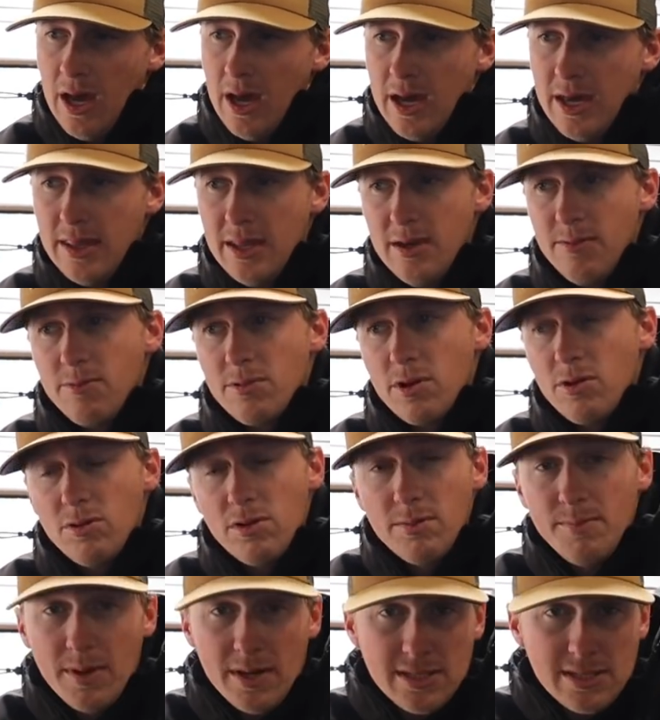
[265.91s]
And then we're going
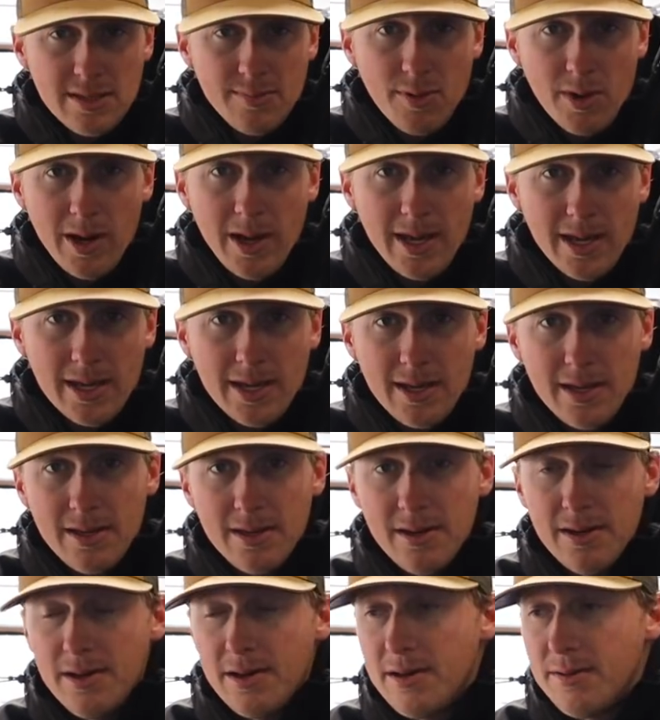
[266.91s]
to Bussy Break.
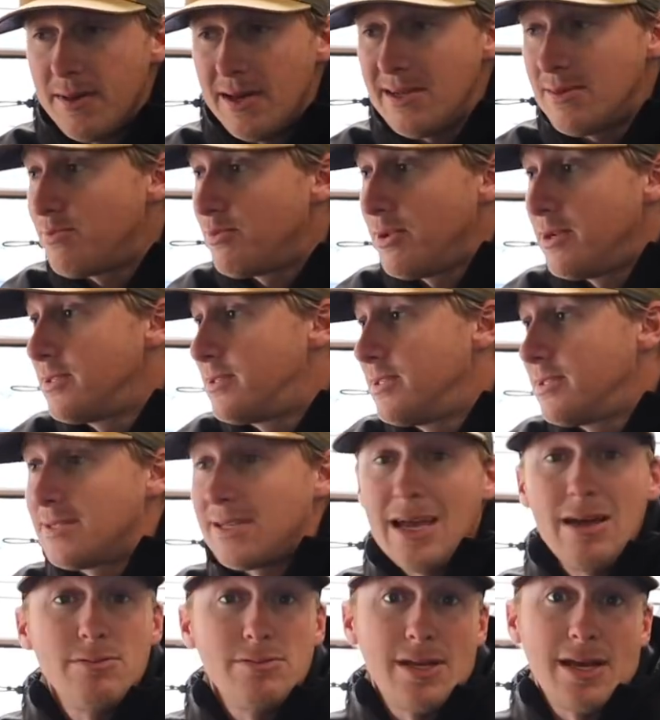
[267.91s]
That place just
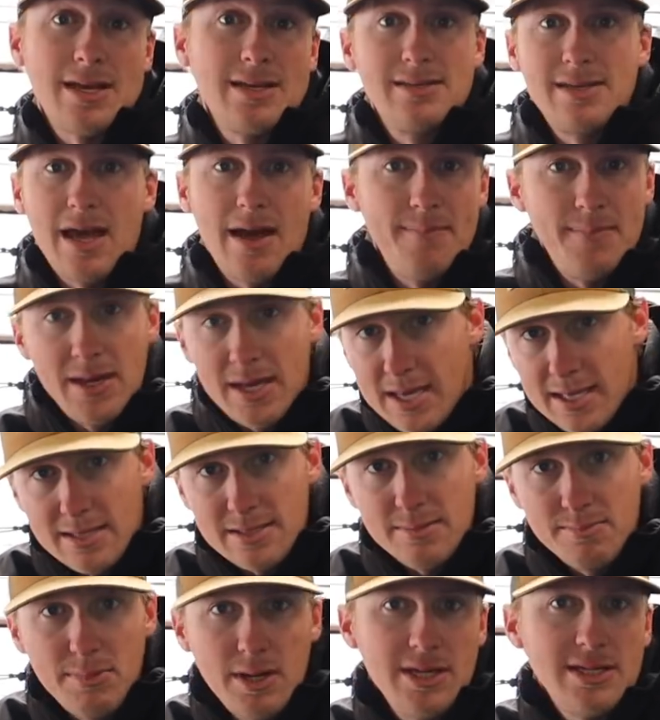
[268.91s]
sounds like it's got
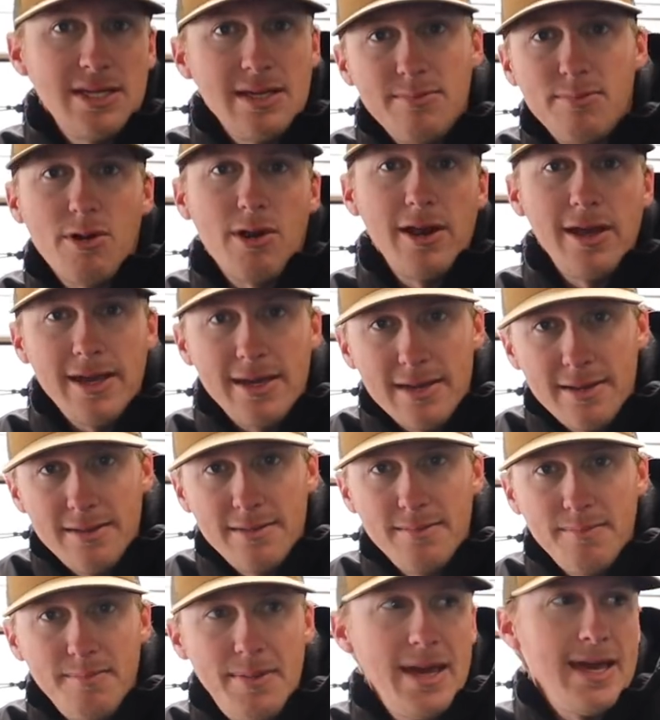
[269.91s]
biggins. Bussy Break,
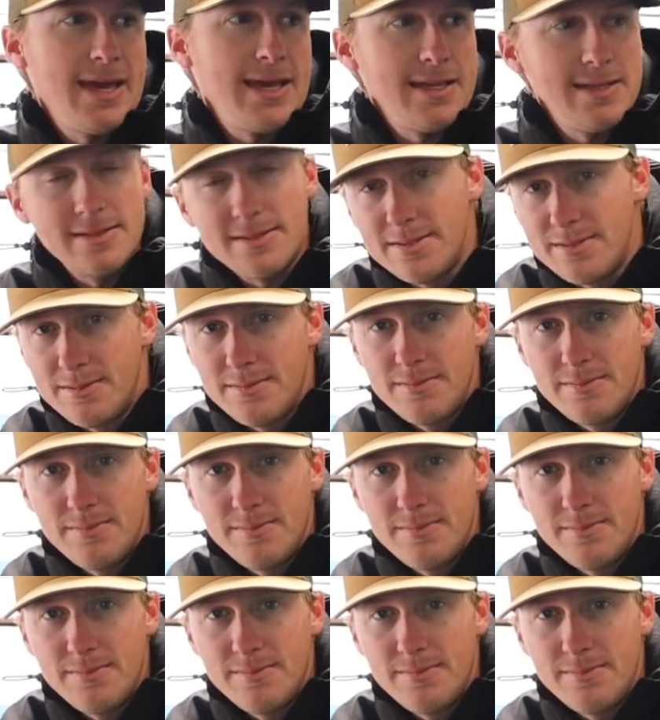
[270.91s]
biggins.